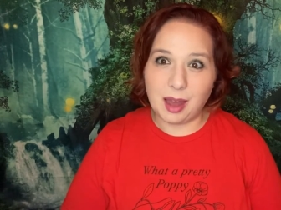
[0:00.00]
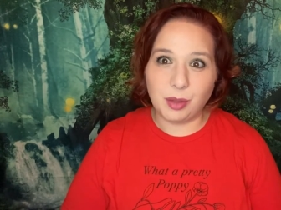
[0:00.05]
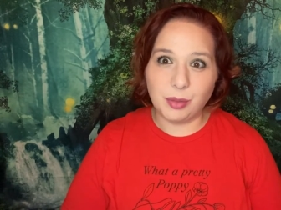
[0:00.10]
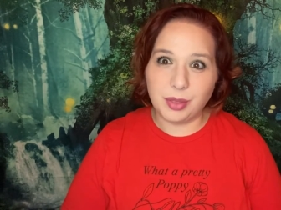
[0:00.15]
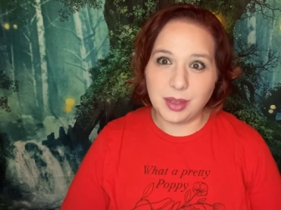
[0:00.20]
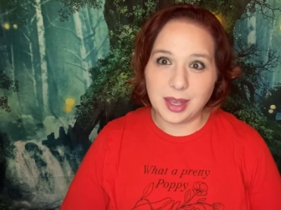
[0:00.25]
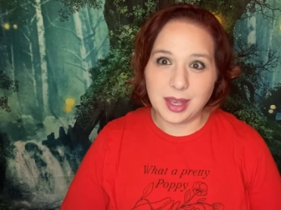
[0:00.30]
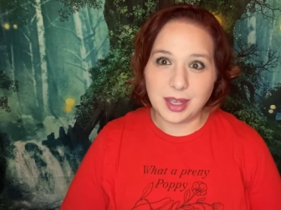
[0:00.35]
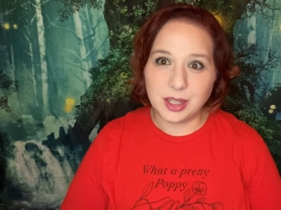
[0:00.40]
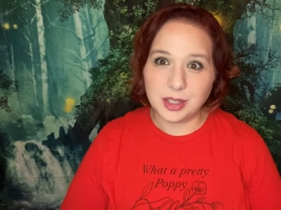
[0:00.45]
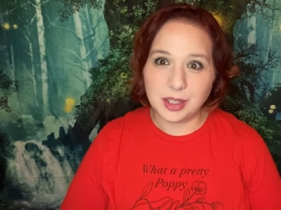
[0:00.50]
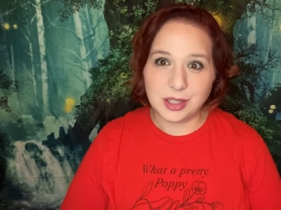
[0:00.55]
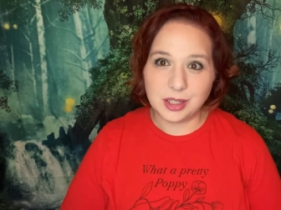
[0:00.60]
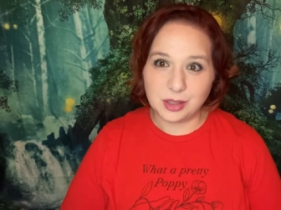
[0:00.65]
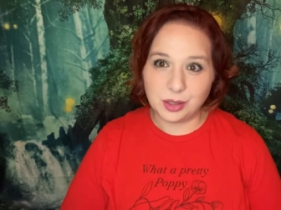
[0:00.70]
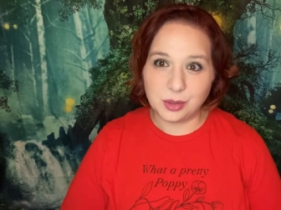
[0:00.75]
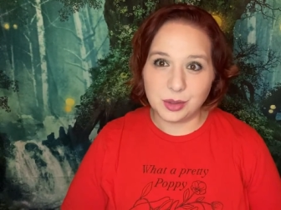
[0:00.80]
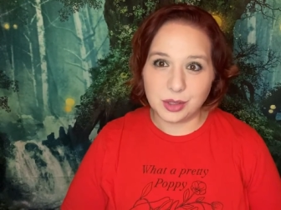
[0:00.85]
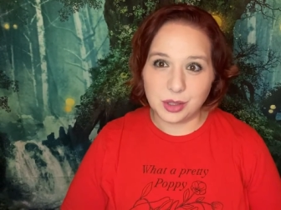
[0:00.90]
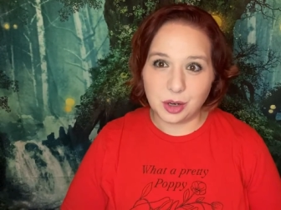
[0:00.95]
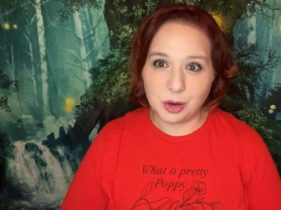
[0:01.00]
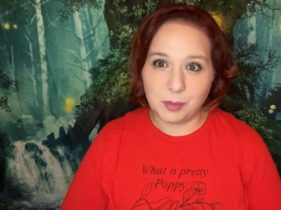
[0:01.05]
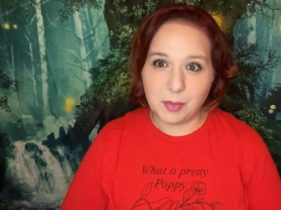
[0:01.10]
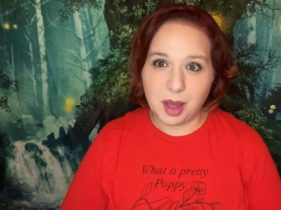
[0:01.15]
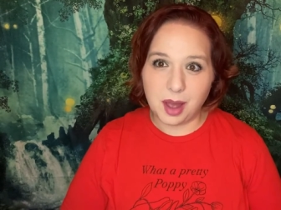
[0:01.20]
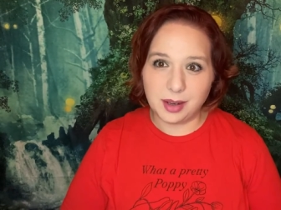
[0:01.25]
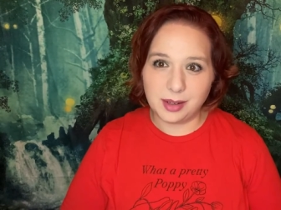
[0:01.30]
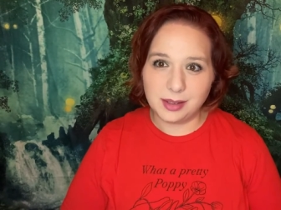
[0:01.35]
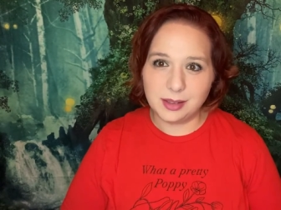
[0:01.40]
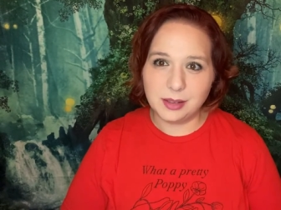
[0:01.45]
out, thinking she's losing her
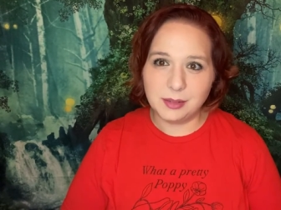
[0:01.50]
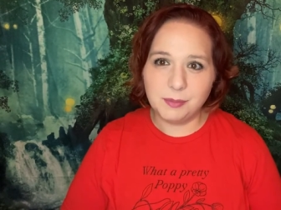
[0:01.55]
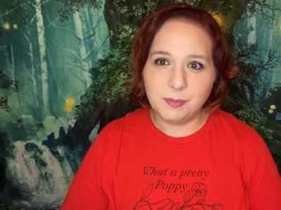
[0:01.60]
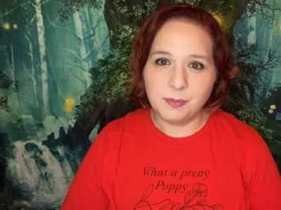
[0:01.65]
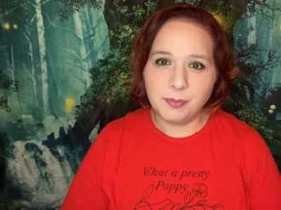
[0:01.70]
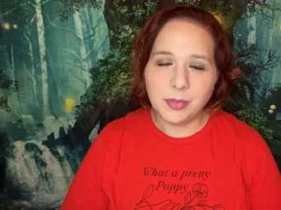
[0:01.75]
mind.